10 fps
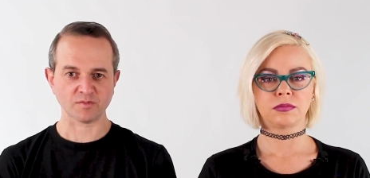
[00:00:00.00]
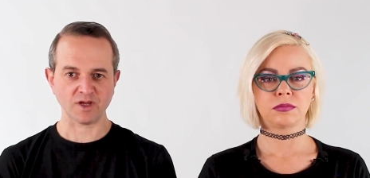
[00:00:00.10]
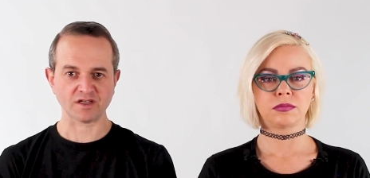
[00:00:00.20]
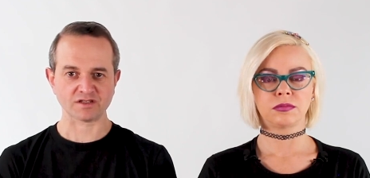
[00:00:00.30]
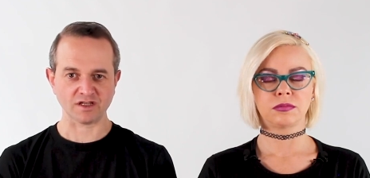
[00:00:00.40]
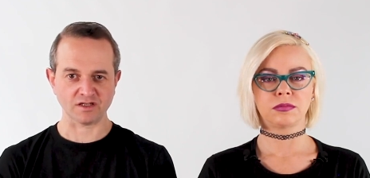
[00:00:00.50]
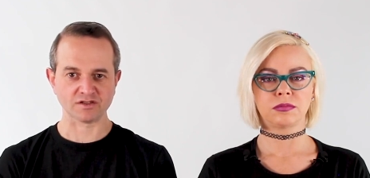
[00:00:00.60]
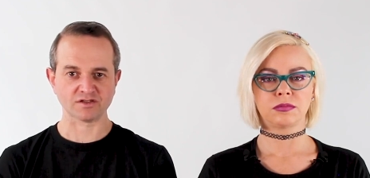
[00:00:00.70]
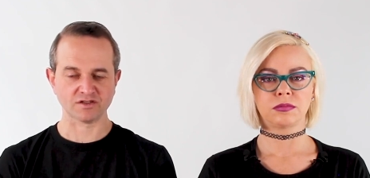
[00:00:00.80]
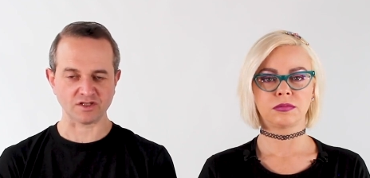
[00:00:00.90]
Speaker 1: it makes
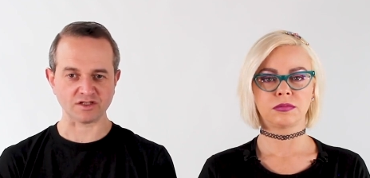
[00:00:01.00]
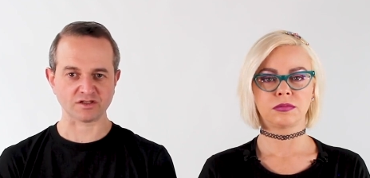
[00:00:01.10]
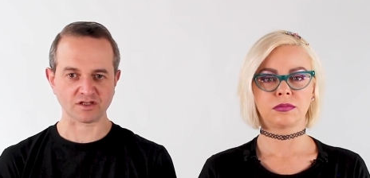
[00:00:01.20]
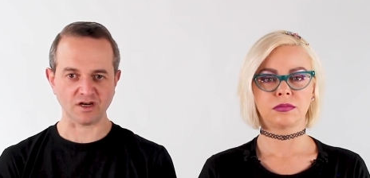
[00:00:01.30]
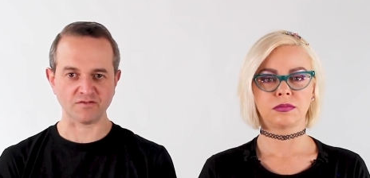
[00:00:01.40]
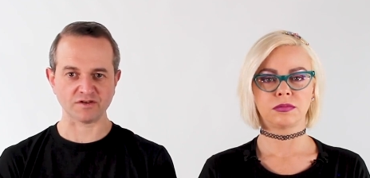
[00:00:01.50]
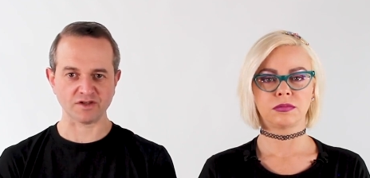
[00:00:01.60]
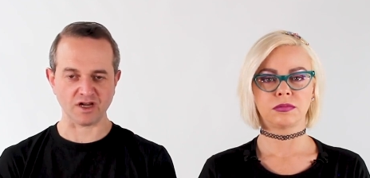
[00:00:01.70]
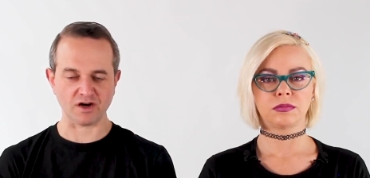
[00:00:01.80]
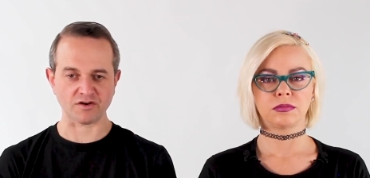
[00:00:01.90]
sense just to cover
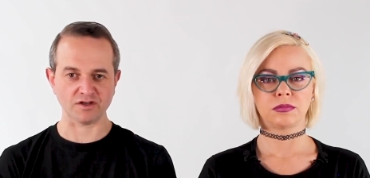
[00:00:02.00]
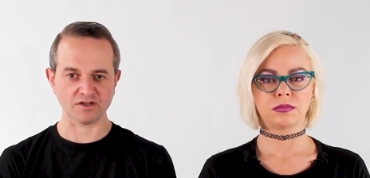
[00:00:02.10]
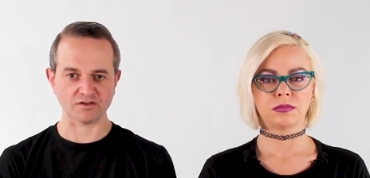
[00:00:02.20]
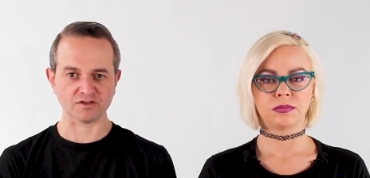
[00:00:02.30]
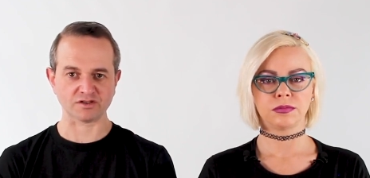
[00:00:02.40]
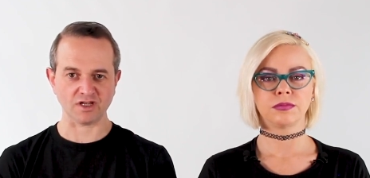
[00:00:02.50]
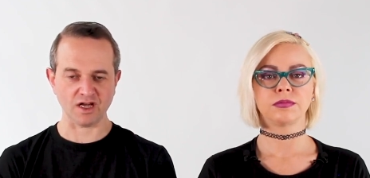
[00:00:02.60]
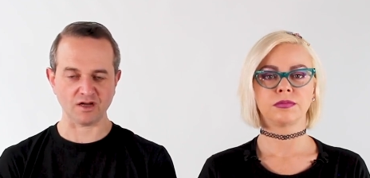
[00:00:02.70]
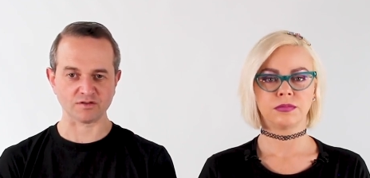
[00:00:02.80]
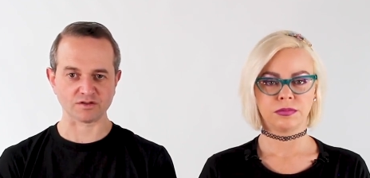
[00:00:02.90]
the area nearest the
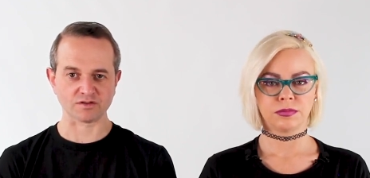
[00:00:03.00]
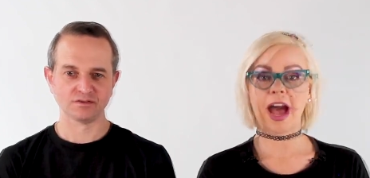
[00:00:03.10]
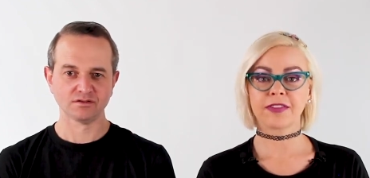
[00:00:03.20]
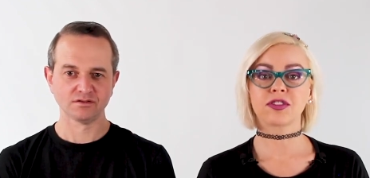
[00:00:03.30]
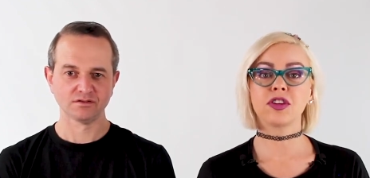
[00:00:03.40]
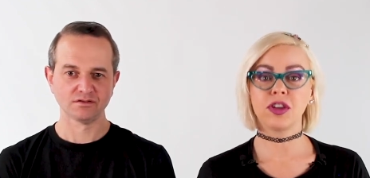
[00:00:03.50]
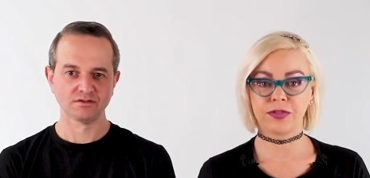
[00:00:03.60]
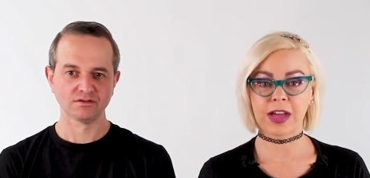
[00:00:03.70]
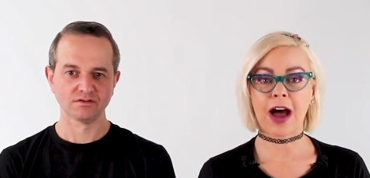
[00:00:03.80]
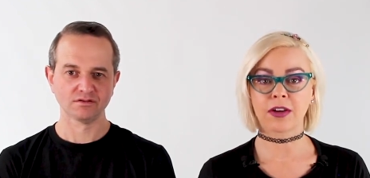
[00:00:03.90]
house.
Speaker 2: After
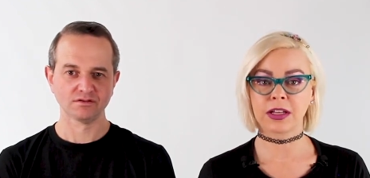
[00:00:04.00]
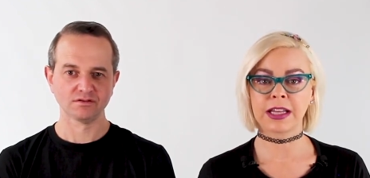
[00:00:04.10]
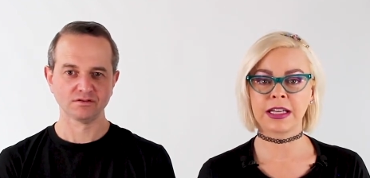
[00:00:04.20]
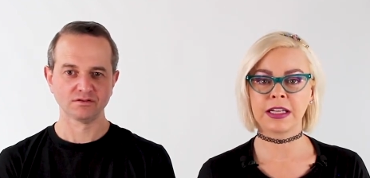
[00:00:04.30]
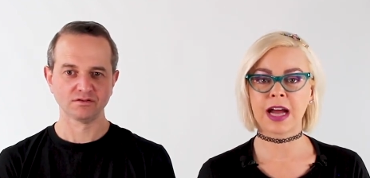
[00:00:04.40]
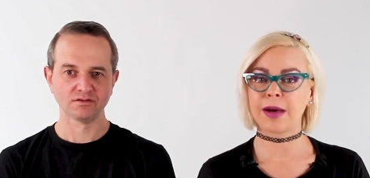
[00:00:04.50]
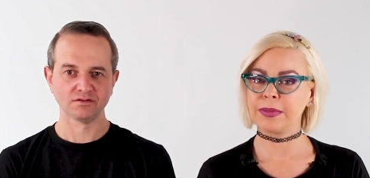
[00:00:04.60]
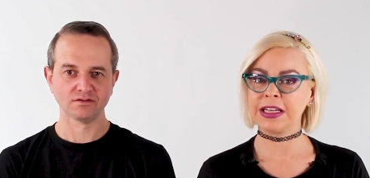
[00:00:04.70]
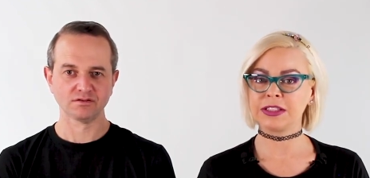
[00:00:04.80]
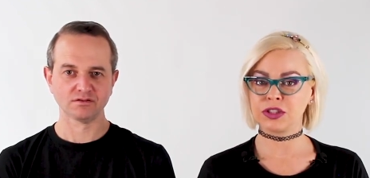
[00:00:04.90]
you've calculated how
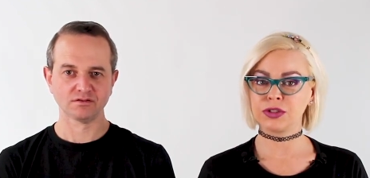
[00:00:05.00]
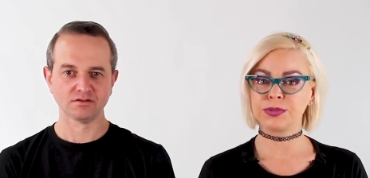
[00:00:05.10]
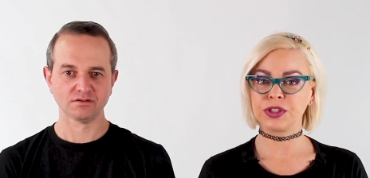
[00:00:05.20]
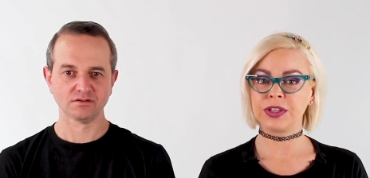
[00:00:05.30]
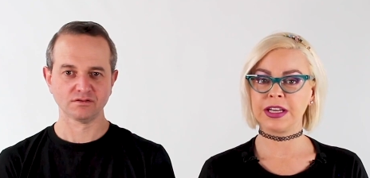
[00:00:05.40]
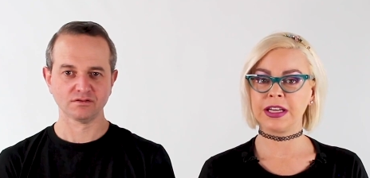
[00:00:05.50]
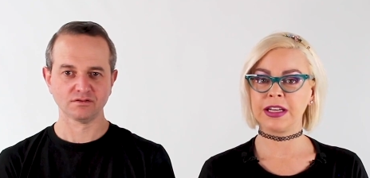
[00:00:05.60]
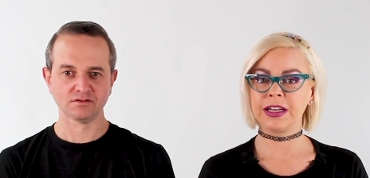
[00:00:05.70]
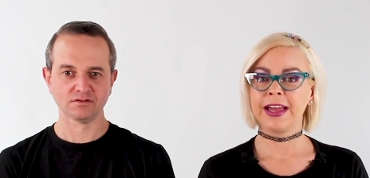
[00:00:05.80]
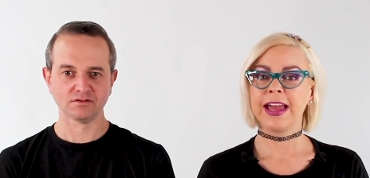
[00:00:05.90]
many tubes you
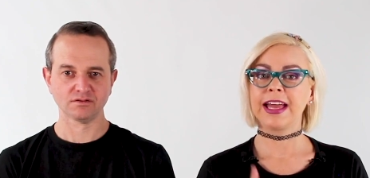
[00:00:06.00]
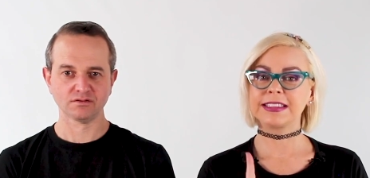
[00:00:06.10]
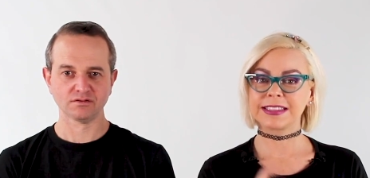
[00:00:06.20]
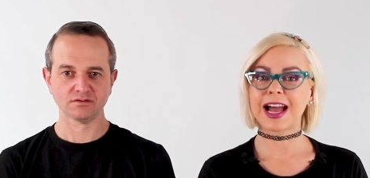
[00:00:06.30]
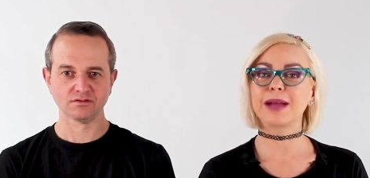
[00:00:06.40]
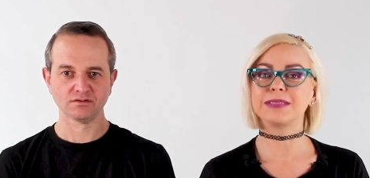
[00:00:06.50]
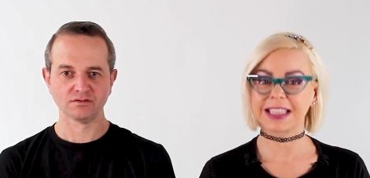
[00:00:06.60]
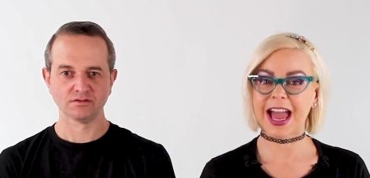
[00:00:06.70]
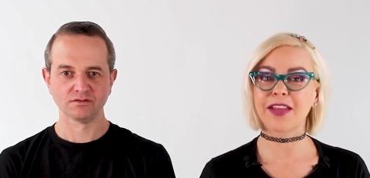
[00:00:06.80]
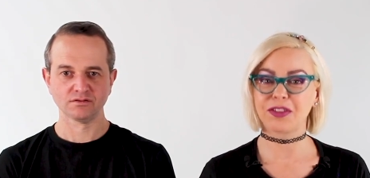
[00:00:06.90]
need, it's time
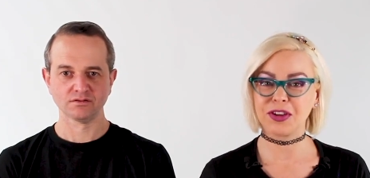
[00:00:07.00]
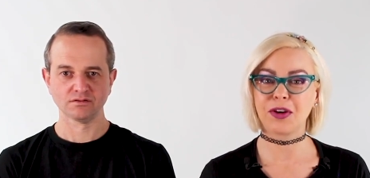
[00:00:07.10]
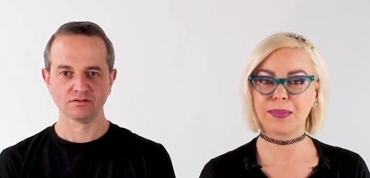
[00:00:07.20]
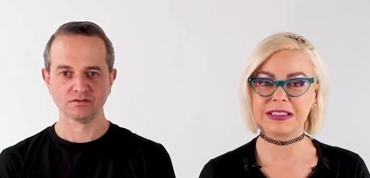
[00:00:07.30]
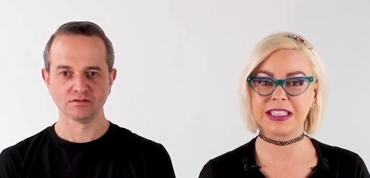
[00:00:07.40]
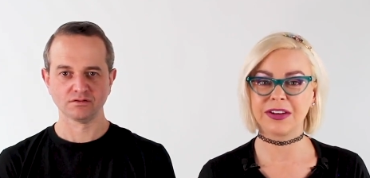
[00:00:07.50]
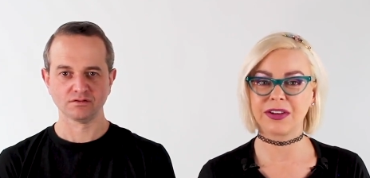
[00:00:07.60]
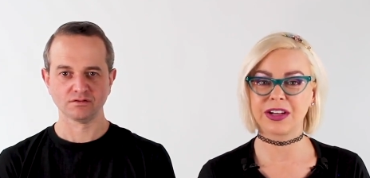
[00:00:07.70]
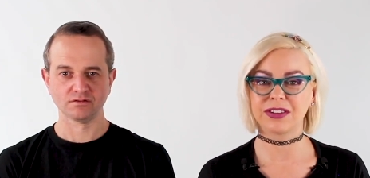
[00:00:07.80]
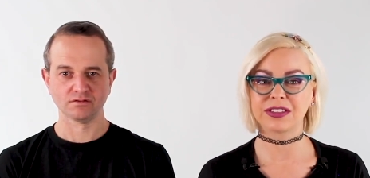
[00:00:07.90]
to gather your
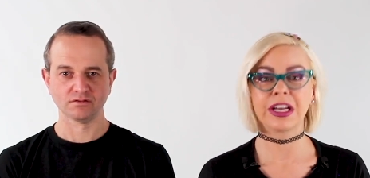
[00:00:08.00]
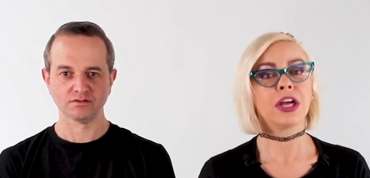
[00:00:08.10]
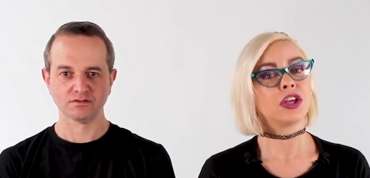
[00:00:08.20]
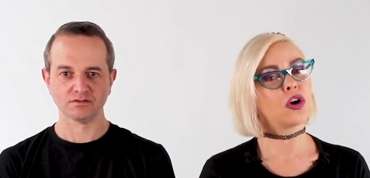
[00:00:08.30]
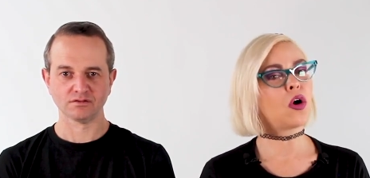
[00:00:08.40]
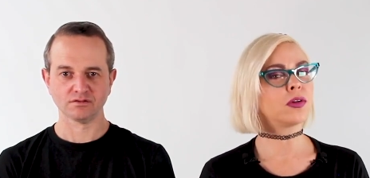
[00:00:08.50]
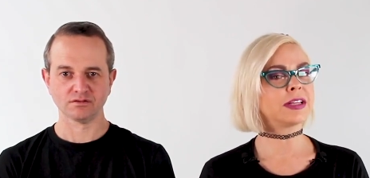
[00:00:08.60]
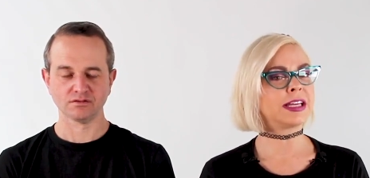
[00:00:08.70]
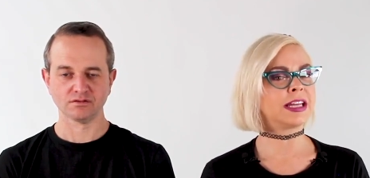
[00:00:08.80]
materials. You only